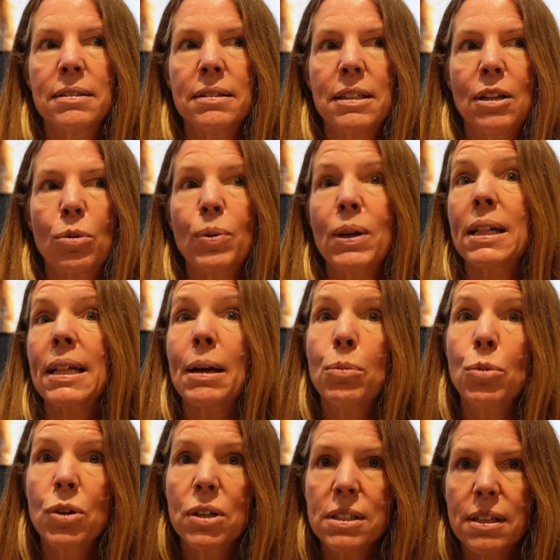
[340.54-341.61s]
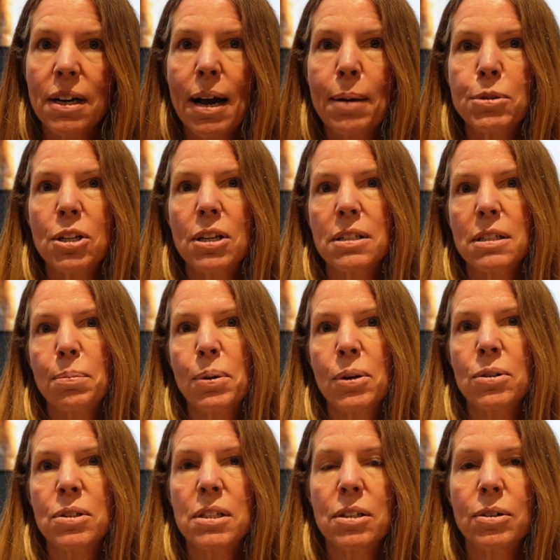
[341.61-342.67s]
reclaimed wood as an option as
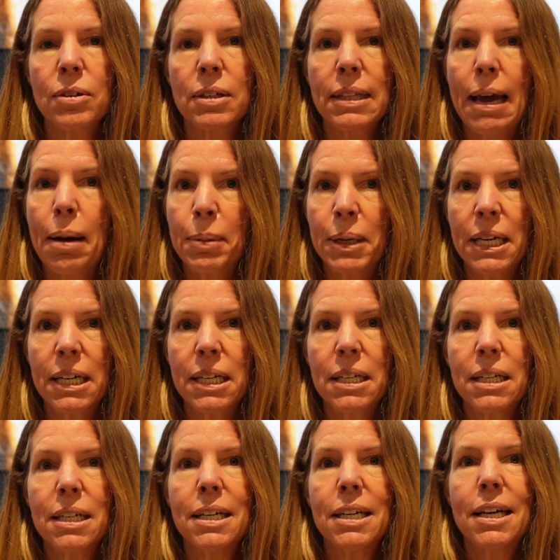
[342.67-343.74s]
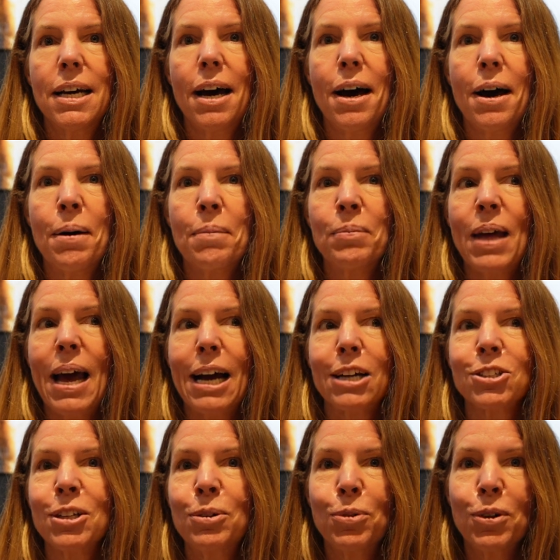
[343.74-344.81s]
opposed to a laminate.
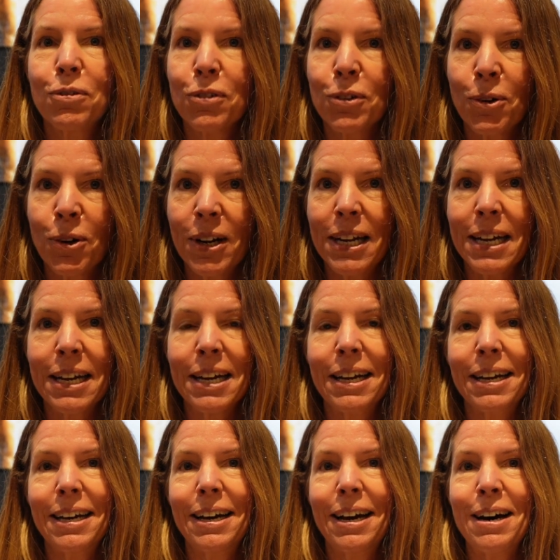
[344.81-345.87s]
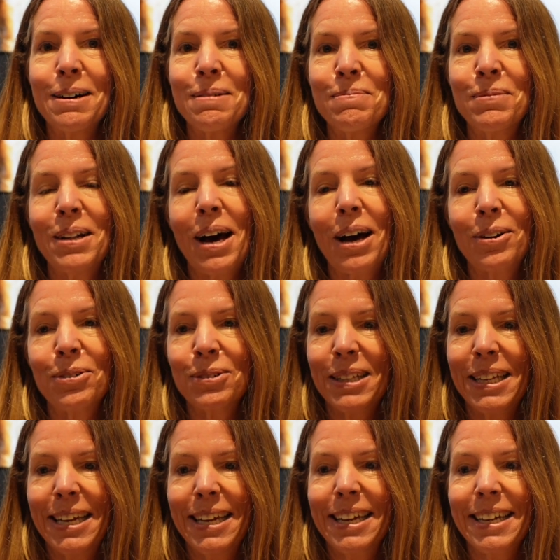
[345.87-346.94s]
Actually, wood flooring not
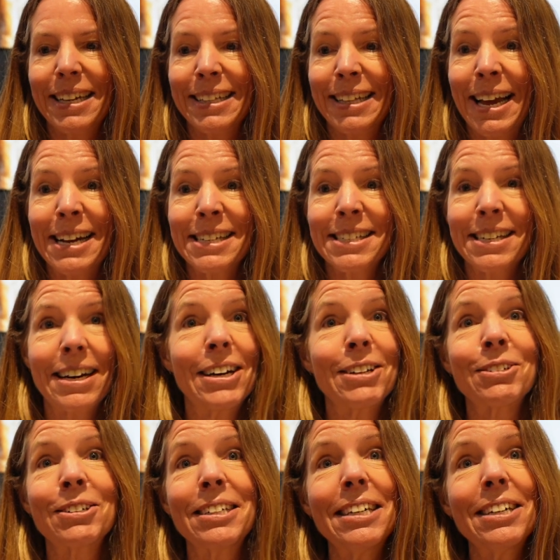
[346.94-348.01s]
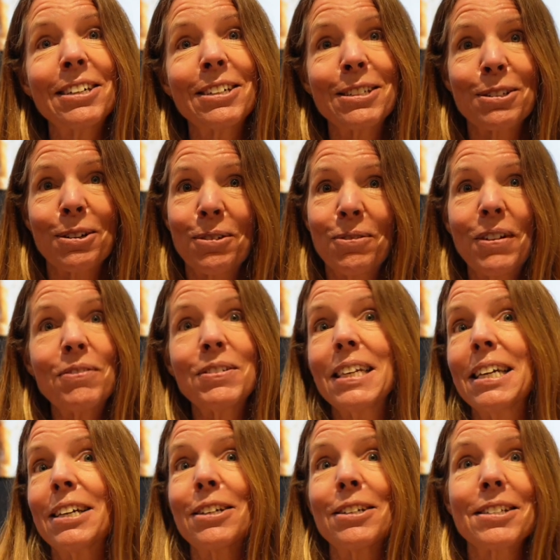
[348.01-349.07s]
only can last 100 years or 50
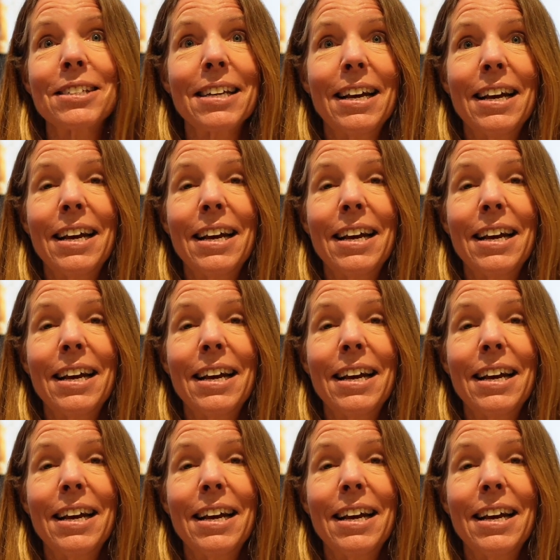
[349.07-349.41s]
years,